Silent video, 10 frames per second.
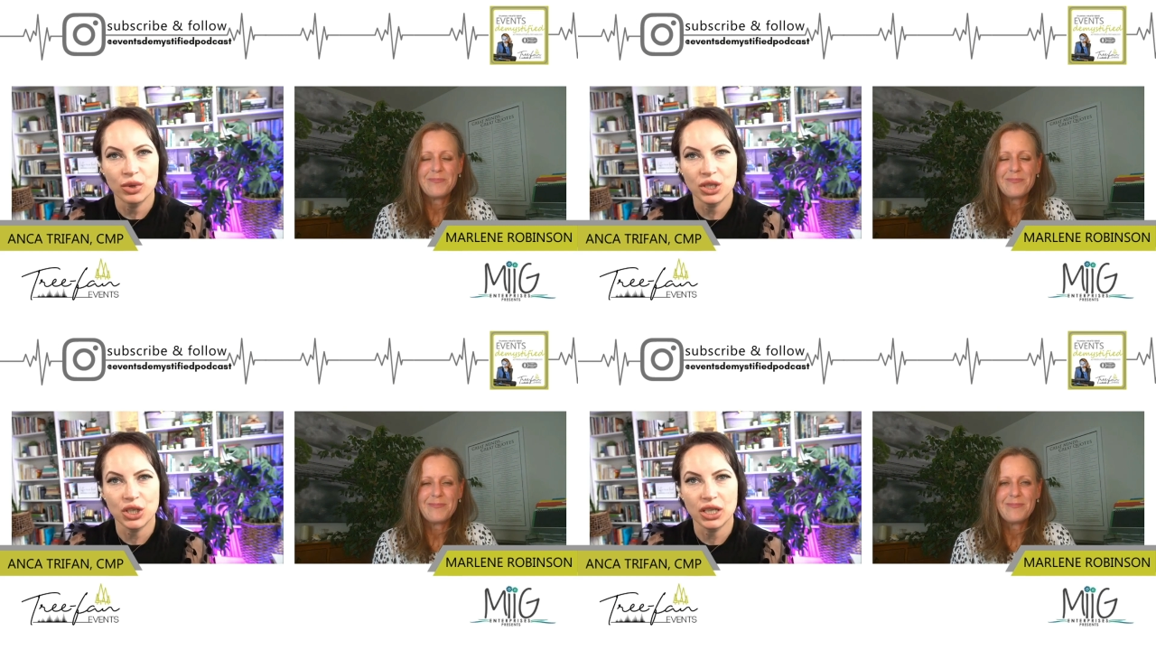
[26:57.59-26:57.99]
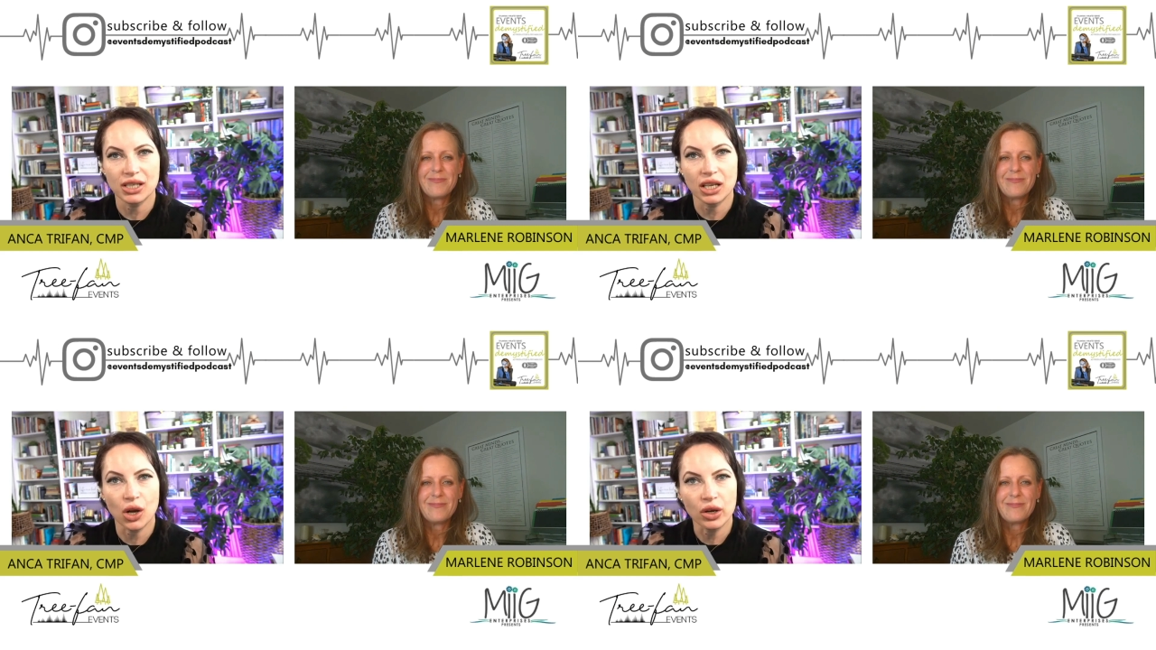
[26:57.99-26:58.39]
Speaker 1: which
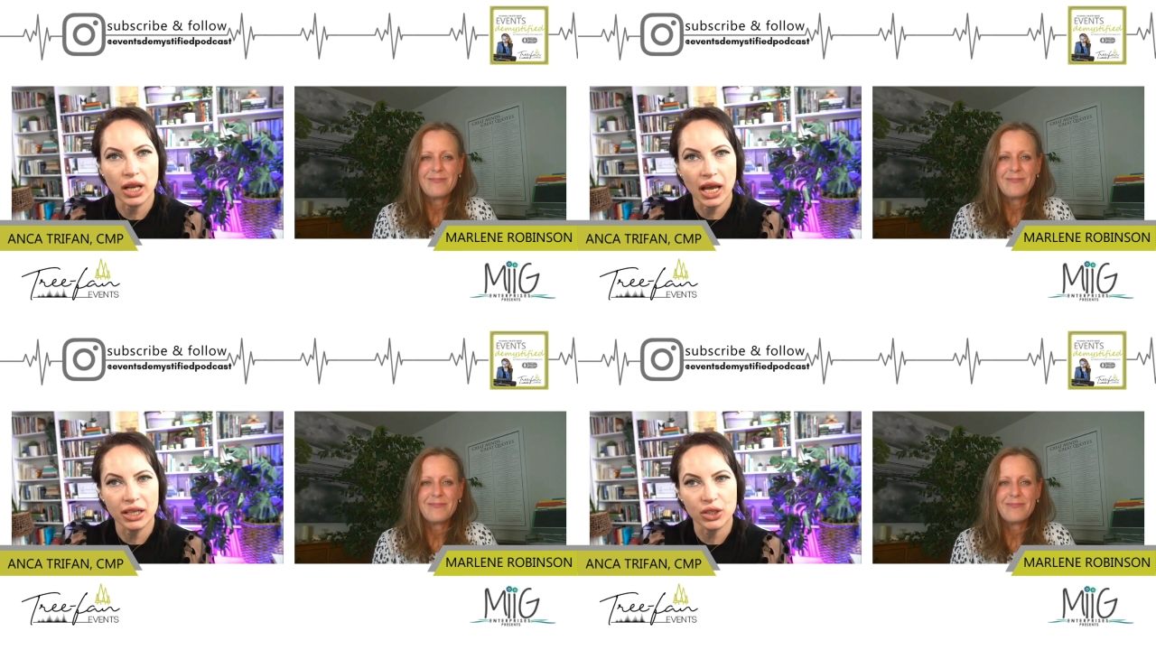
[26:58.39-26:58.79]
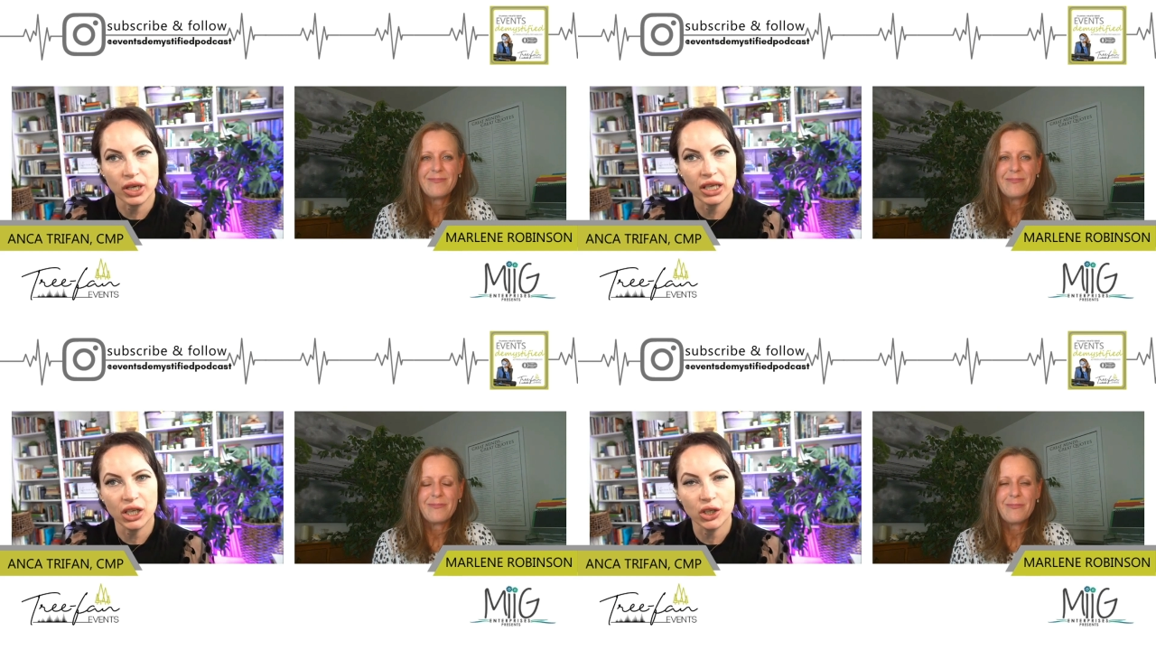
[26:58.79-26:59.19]
is an online
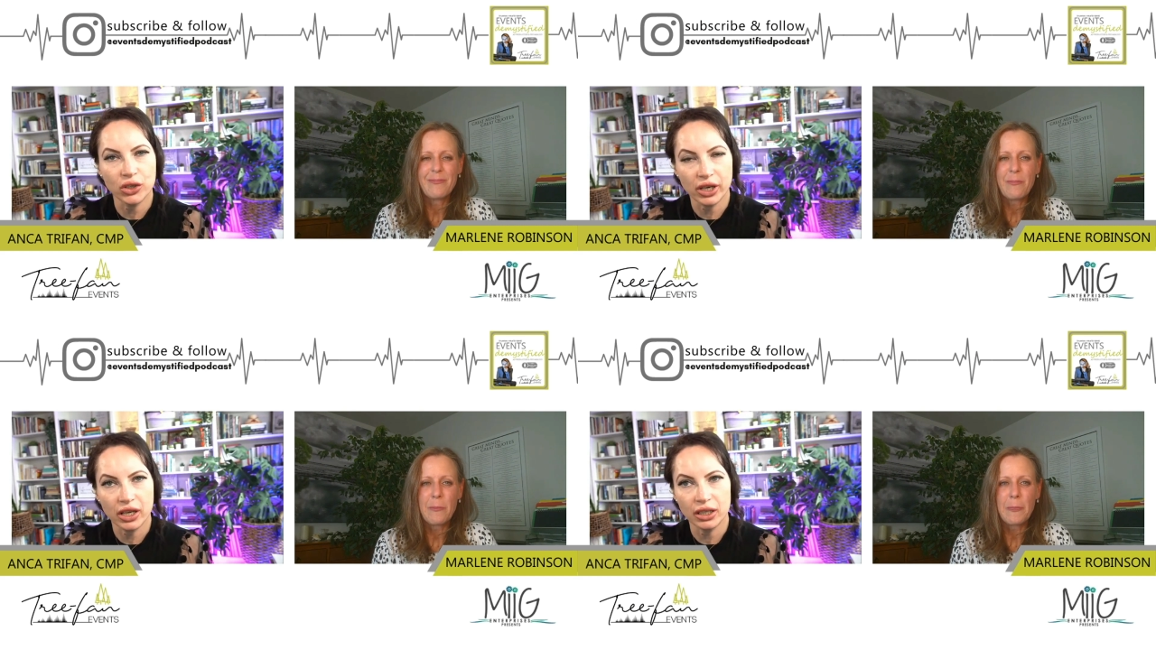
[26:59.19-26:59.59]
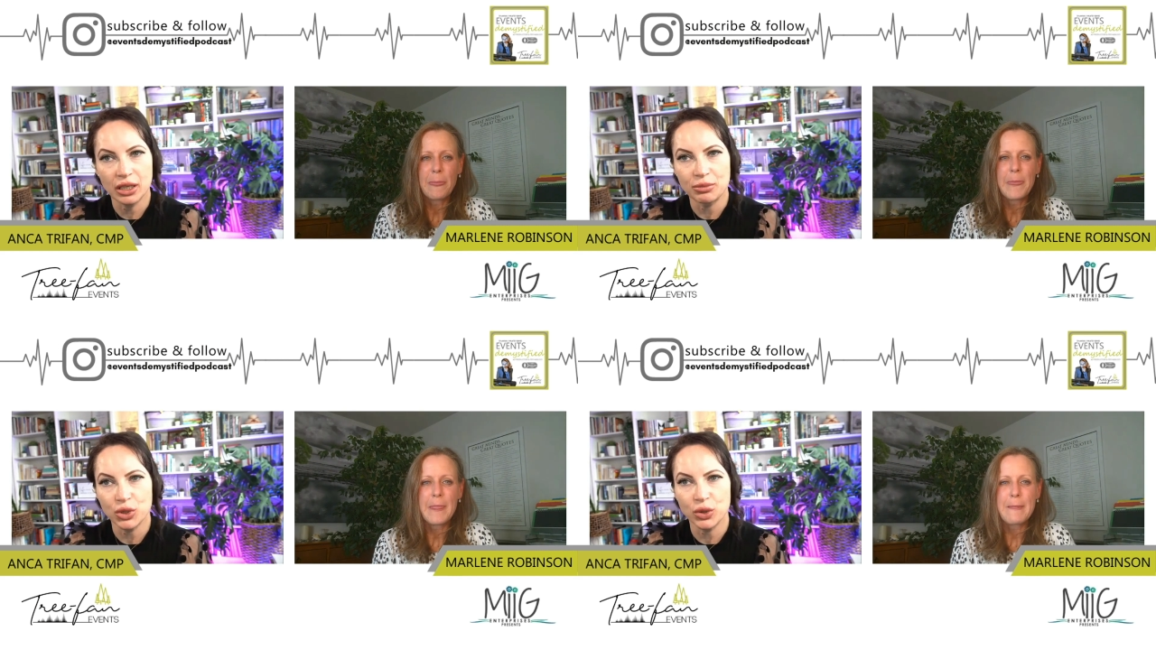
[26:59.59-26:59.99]
training
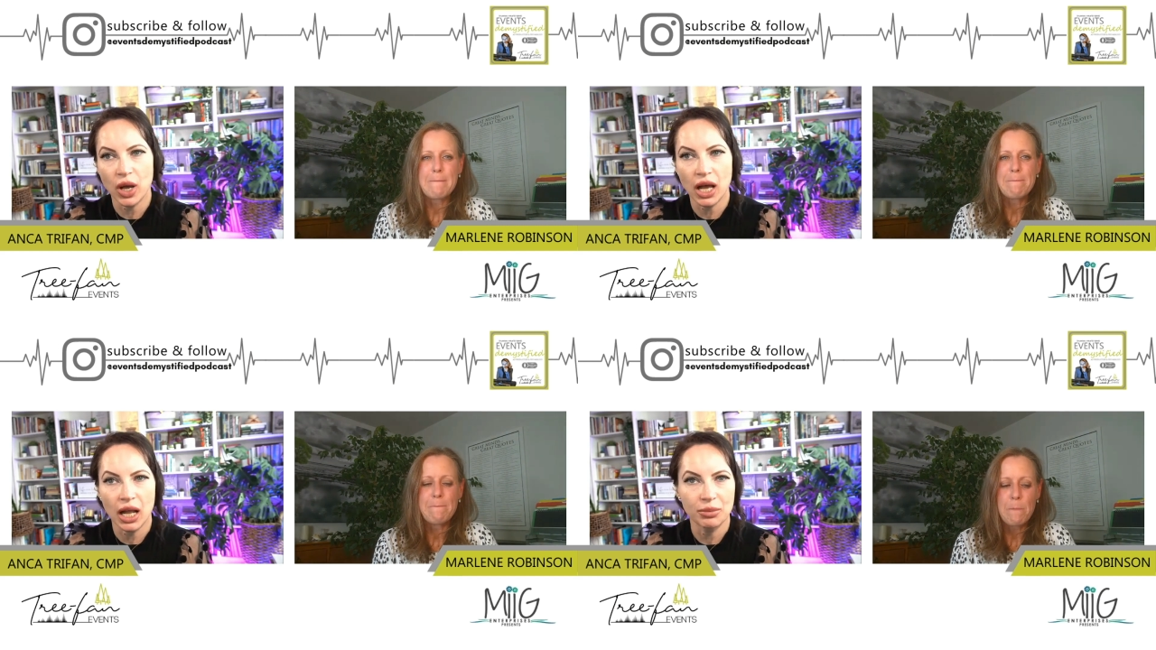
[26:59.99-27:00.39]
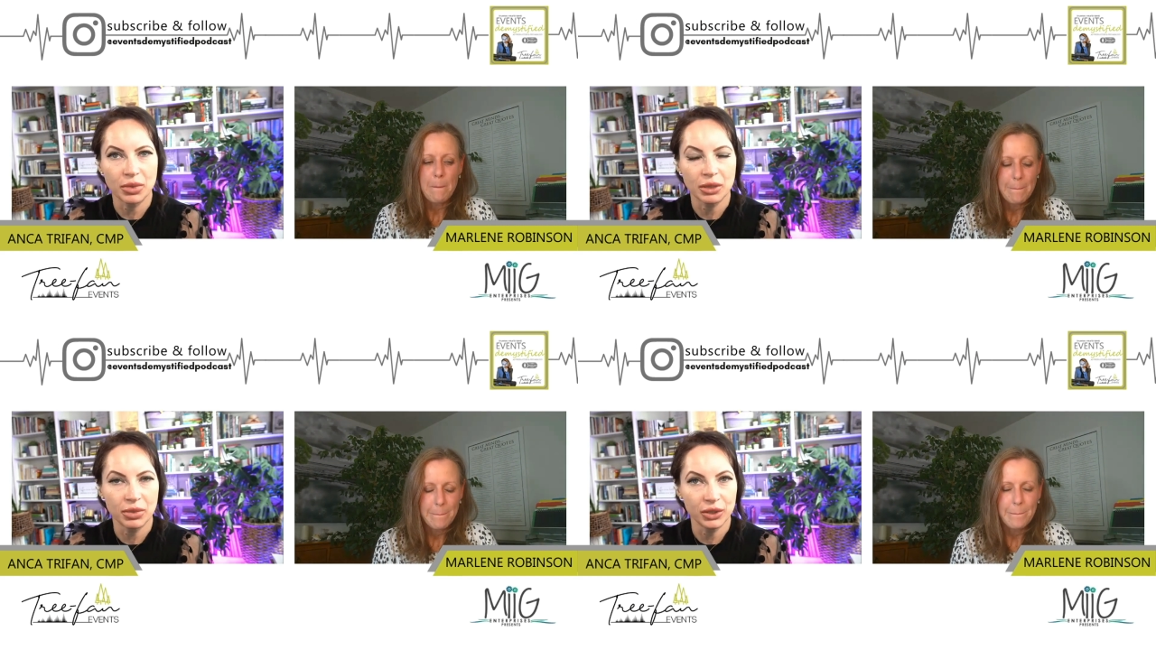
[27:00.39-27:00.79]
curriculum to help
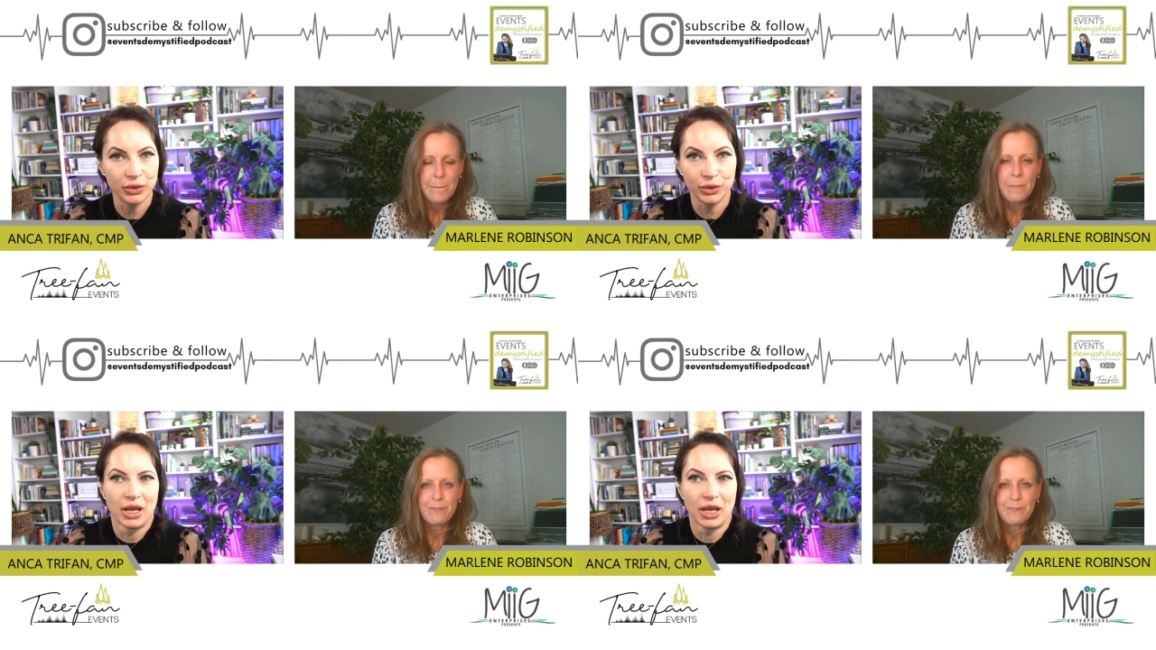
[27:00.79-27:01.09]
people do